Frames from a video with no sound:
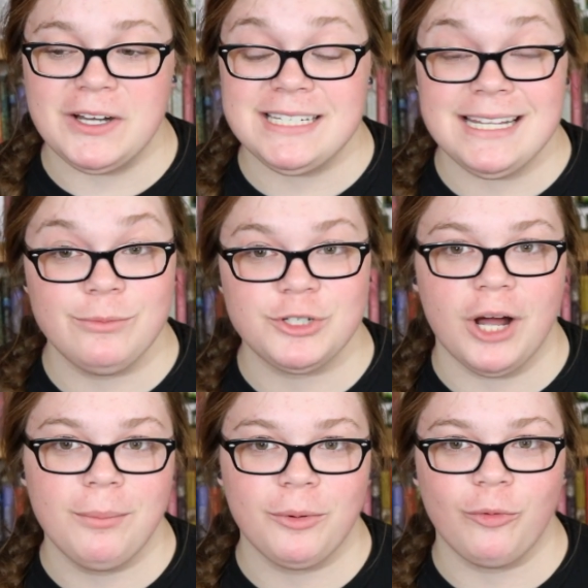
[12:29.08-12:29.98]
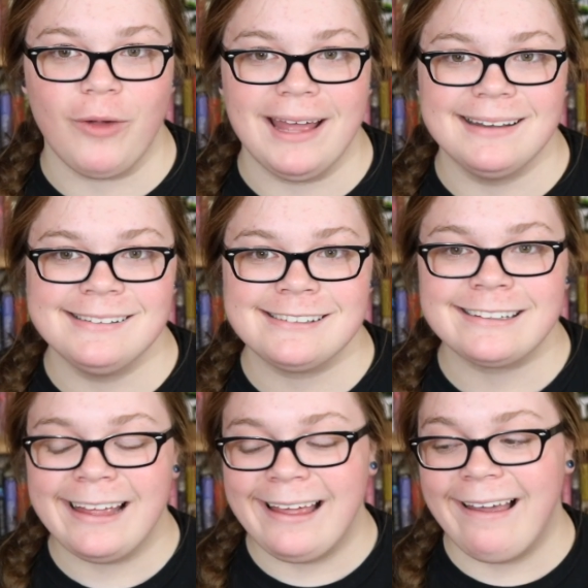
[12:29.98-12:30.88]
Team Shop rant.
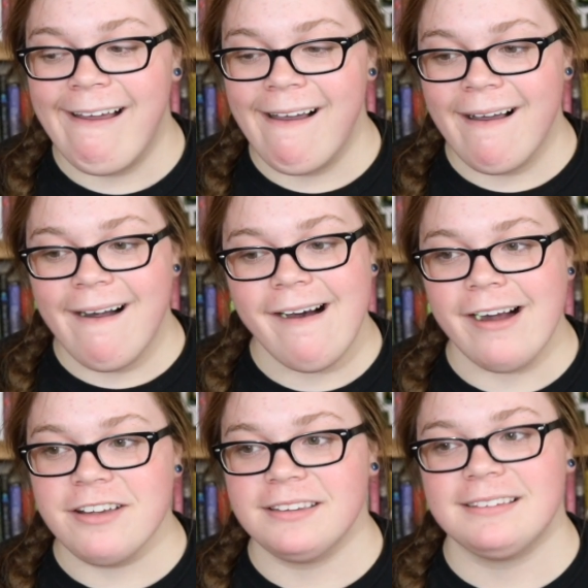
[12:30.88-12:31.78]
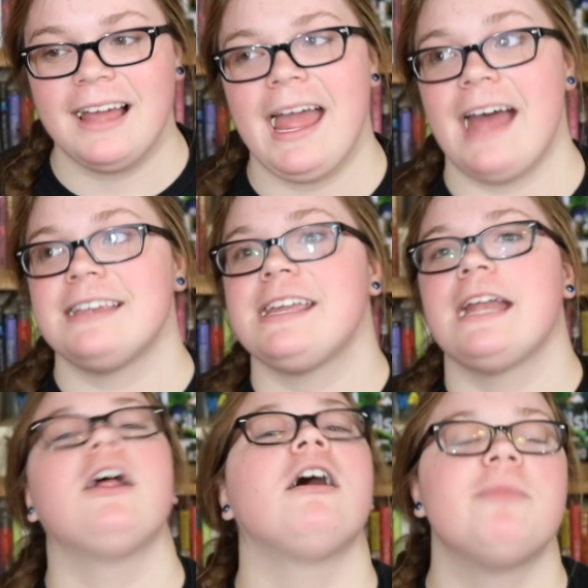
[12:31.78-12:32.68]
I had to
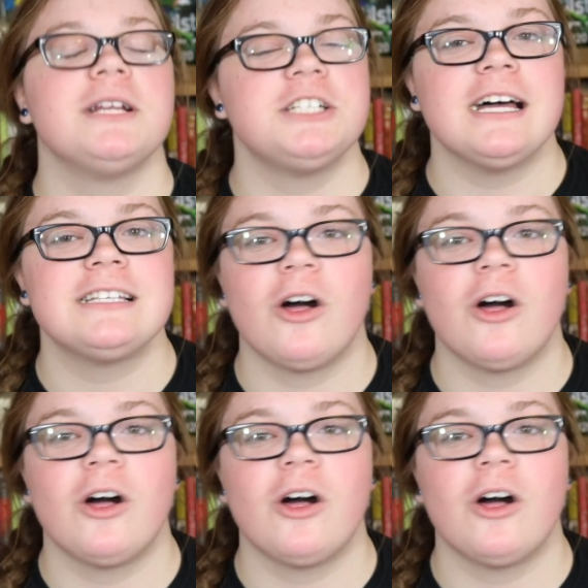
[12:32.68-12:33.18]
get it off my chest.